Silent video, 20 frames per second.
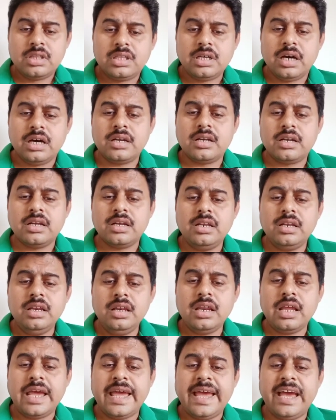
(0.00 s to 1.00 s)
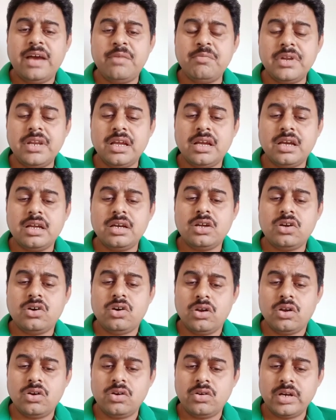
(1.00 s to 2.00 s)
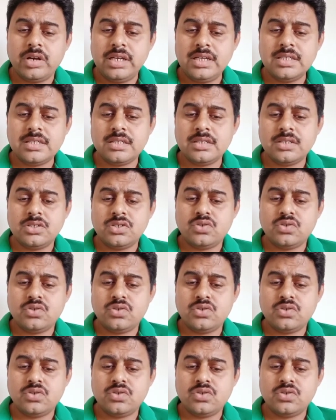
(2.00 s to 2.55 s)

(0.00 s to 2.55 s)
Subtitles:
13 American colonies